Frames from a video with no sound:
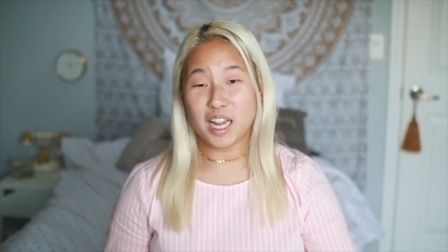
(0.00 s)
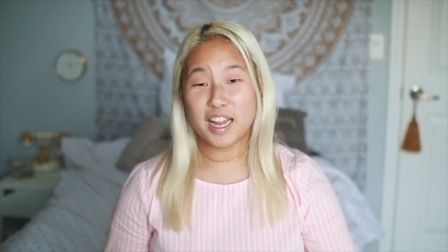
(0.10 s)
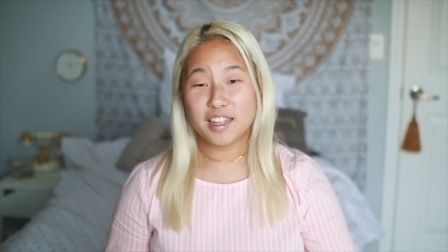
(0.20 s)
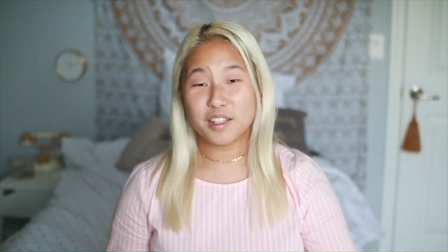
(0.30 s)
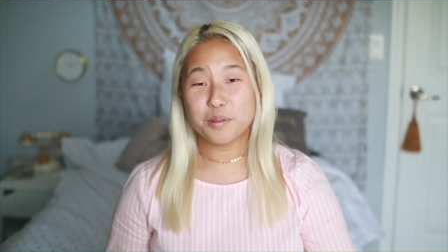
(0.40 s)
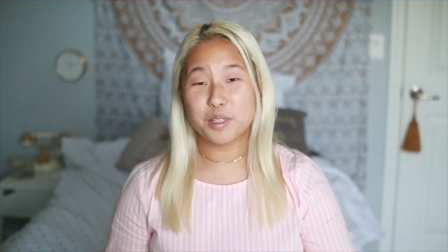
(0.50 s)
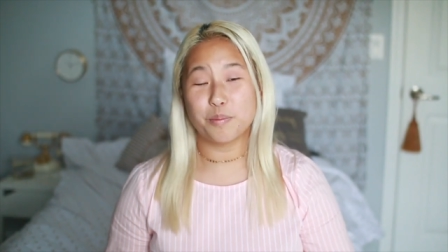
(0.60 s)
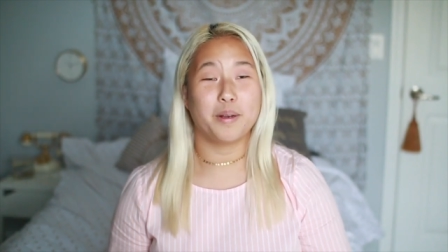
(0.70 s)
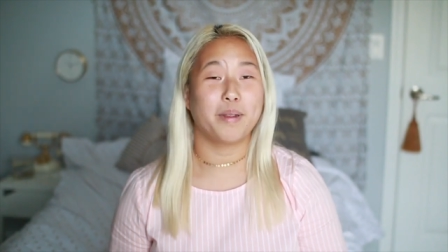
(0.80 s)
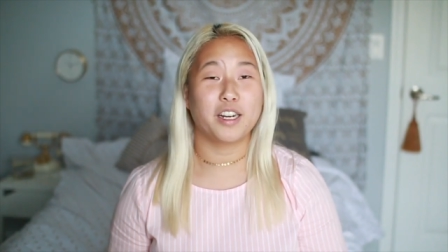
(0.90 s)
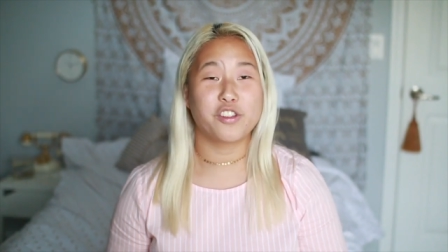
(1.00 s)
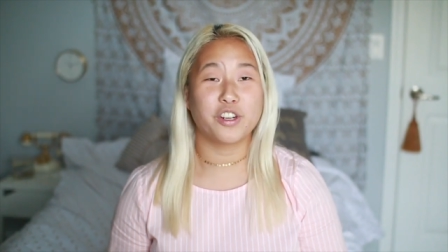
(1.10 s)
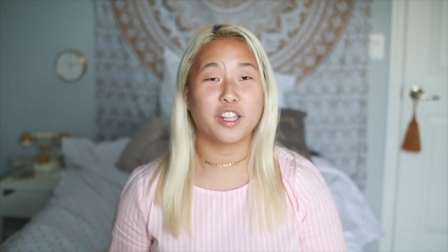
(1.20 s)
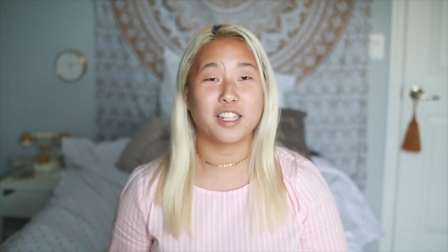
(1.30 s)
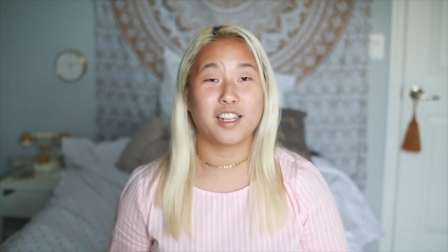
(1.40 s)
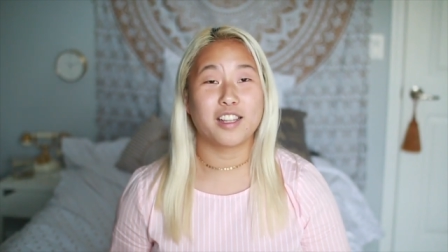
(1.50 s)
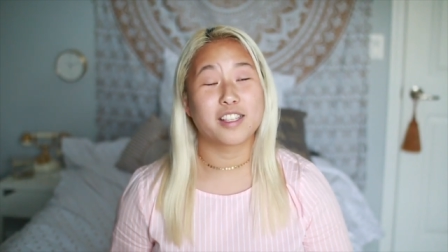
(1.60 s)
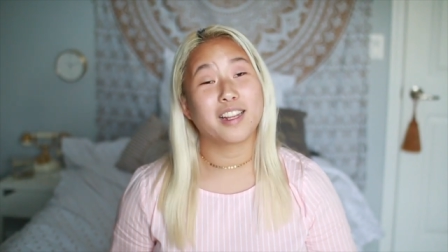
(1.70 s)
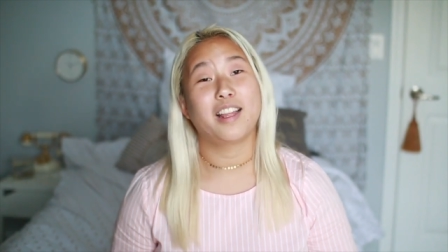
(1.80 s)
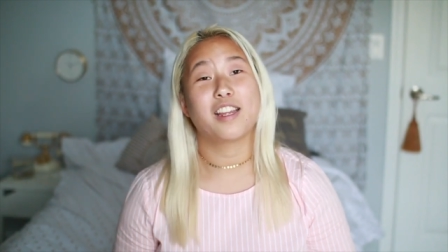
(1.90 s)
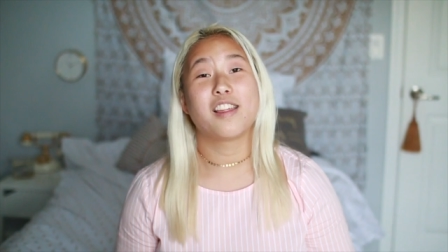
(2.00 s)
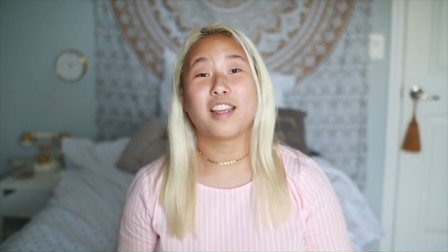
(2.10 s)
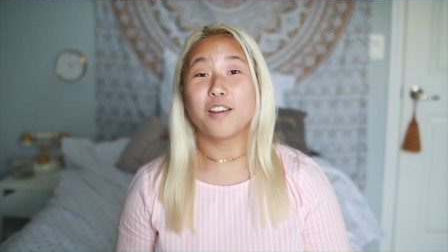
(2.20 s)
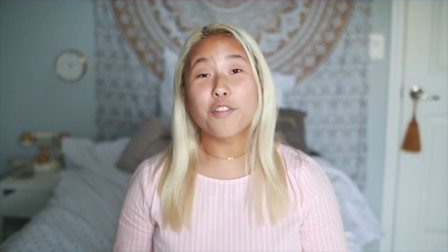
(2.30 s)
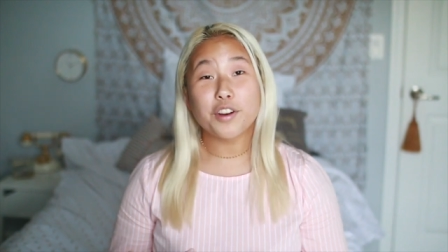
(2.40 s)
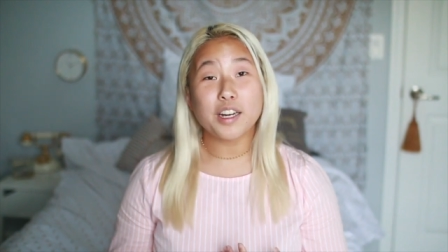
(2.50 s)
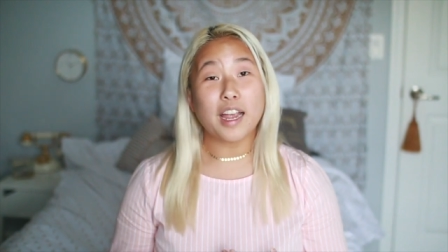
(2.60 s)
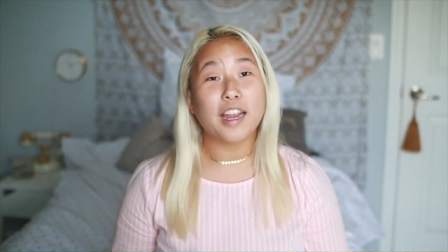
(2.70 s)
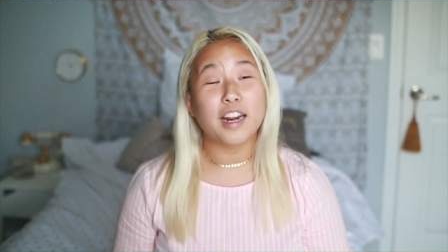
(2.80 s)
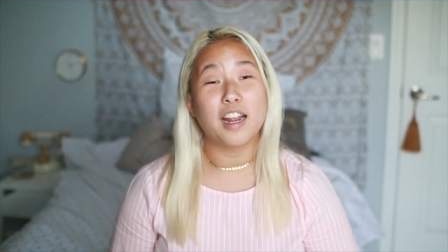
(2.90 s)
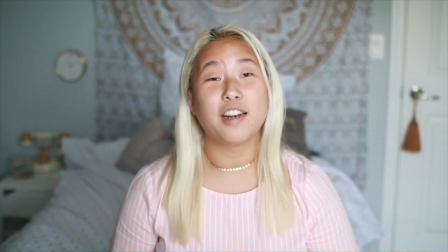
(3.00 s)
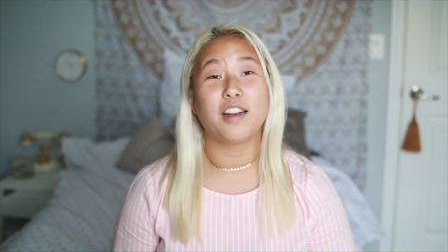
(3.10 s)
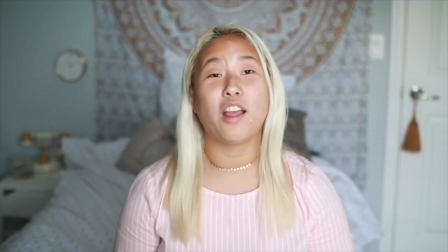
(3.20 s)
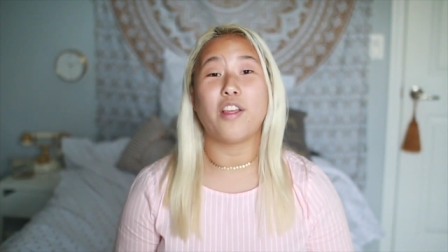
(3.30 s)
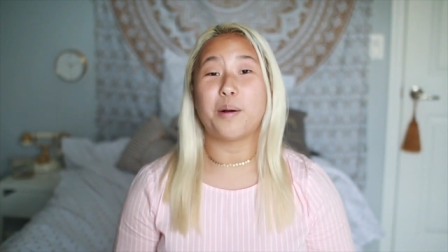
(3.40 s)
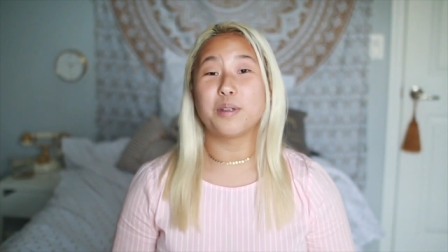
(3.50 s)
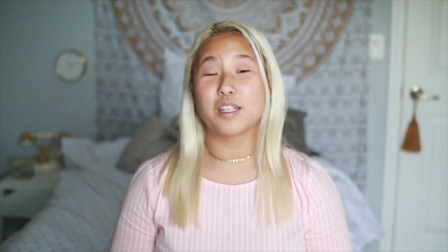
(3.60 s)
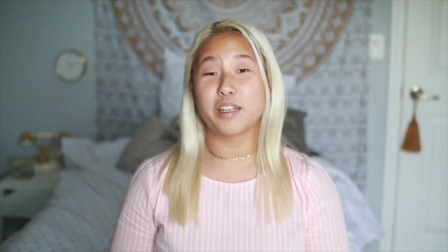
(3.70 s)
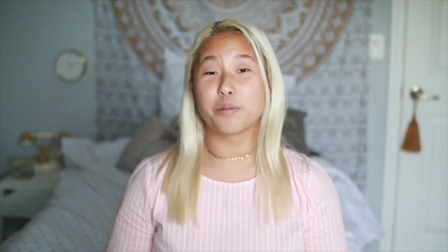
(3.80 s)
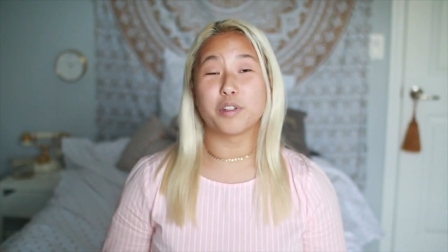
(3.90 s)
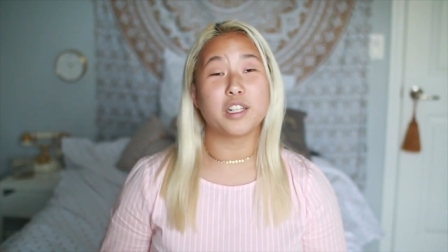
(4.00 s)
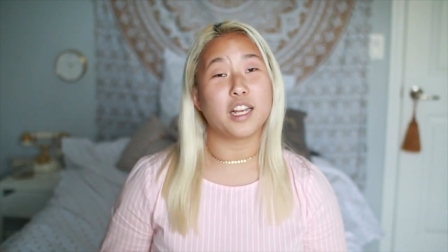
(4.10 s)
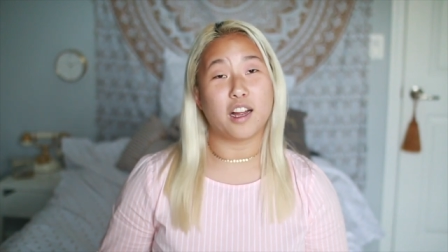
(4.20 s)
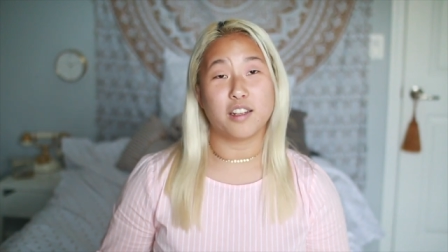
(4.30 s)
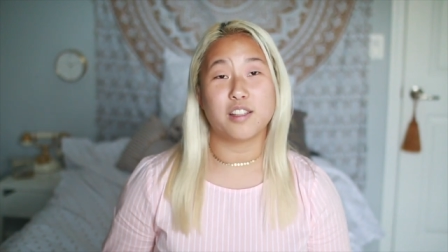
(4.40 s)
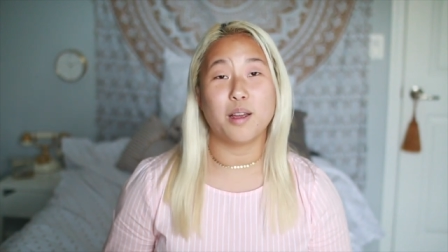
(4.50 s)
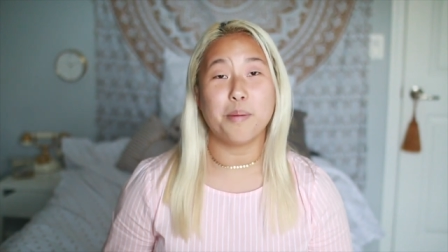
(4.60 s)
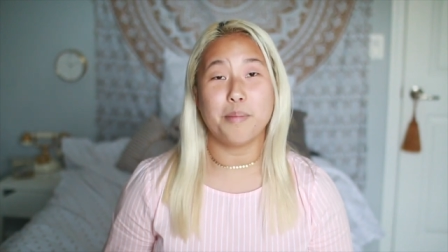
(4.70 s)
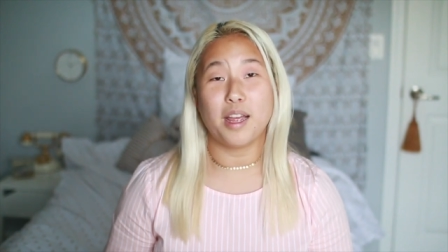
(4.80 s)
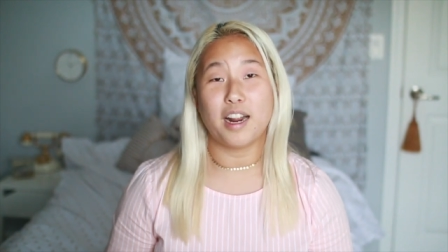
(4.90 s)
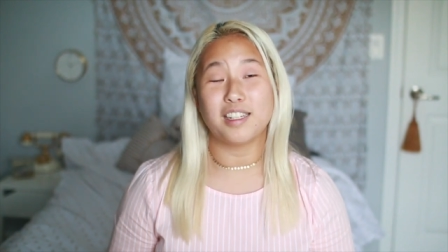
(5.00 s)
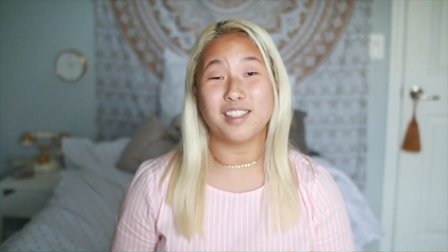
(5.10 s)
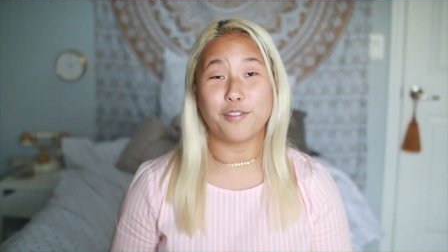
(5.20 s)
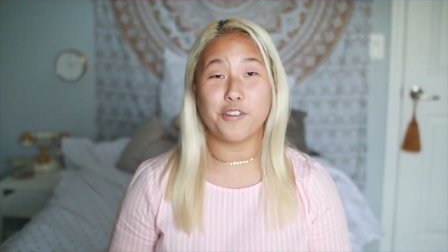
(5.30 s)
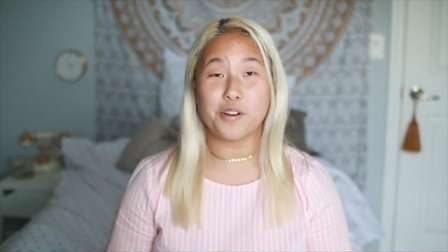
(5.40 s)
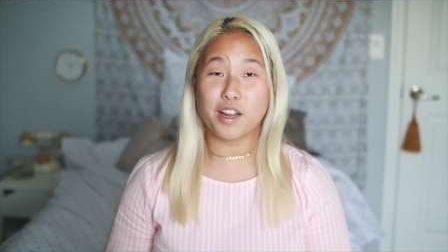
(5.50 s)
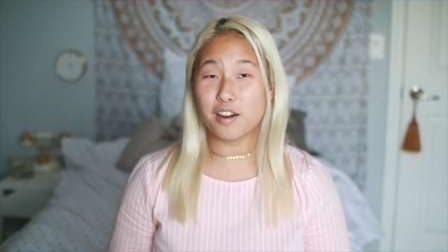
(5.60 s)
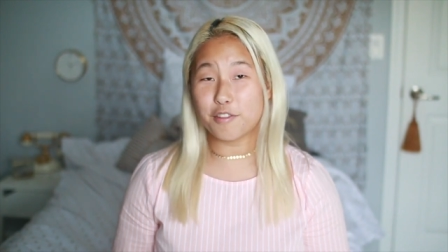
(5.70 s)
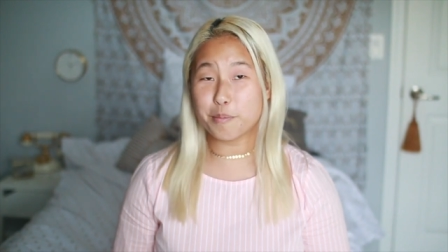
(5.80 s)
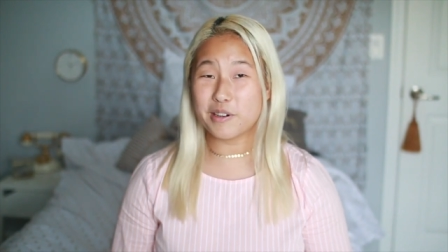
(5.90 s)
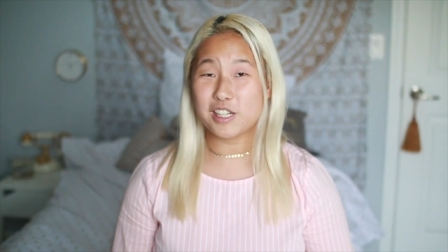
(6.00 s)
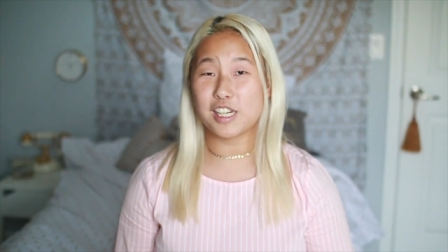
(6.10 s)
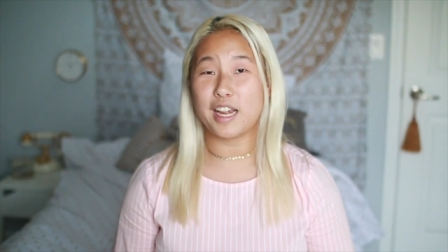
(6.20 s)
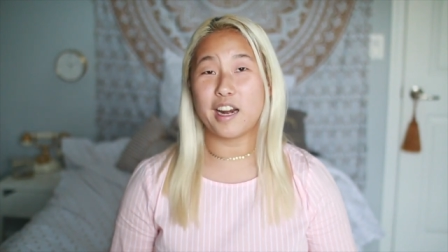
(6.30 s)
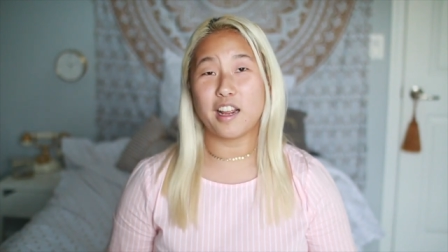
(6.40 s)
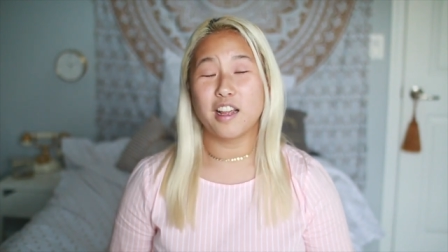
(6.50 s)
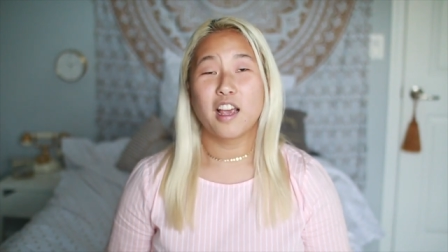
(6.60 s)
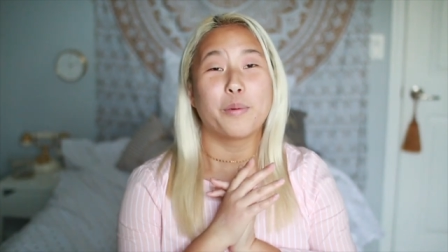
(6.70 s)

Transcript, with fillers: And there was one manager that did say like thank you every night and that was like really awesome and I did feel kind of appreciated.